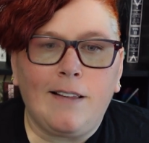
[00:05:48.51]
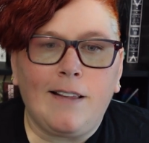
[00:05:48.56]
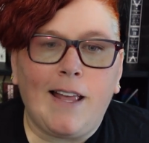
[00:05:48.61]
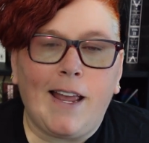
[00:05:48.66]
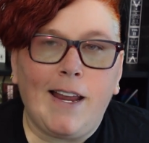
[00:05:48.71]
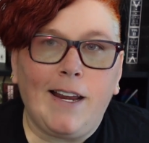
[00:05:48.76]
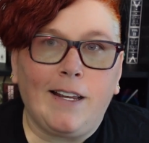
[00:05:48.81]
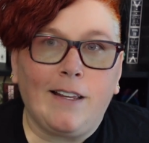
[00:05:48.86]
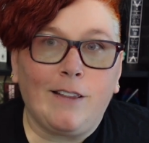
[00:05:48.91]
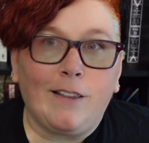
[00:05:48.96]

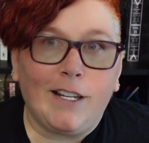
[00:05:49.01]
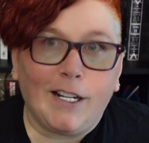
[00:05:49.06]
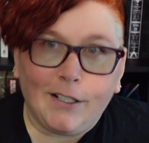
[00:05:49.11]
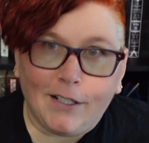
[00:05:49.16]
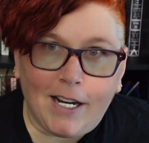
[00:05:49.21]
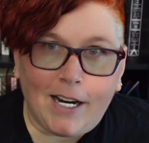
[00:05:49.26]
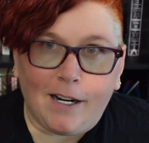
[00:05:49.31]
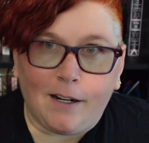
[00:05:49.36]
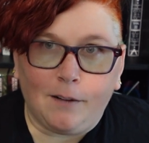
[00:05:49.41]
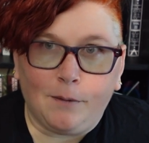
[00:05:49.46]
like they're
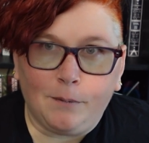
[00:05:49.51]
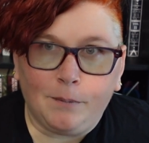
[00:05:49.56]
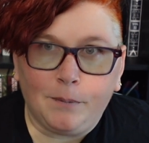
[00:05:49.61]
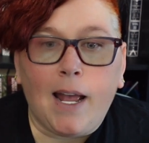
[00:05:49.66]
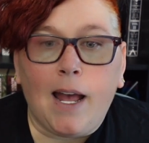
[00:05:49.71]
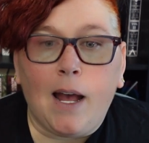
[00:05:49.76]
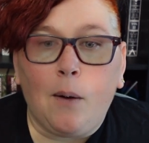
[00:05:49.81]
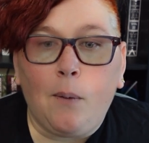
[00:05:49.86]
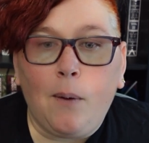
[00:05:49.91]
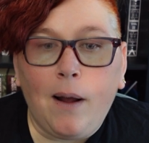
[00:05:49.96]
there.
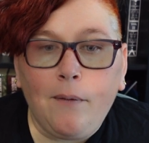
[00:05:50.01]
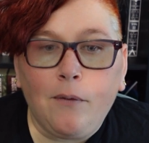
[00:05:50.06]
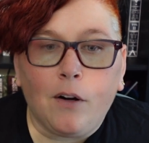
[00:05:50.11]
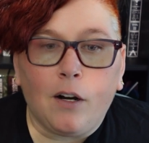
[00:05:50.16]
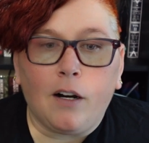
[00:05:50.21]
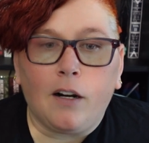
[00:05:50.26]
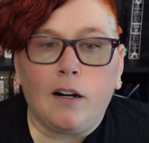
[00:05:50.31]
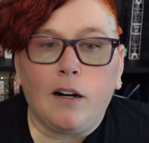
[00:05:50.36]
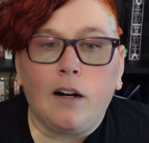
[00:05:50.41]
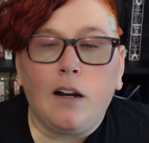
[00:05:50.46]

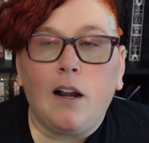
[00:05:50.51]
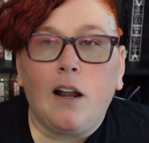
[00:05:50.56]
However,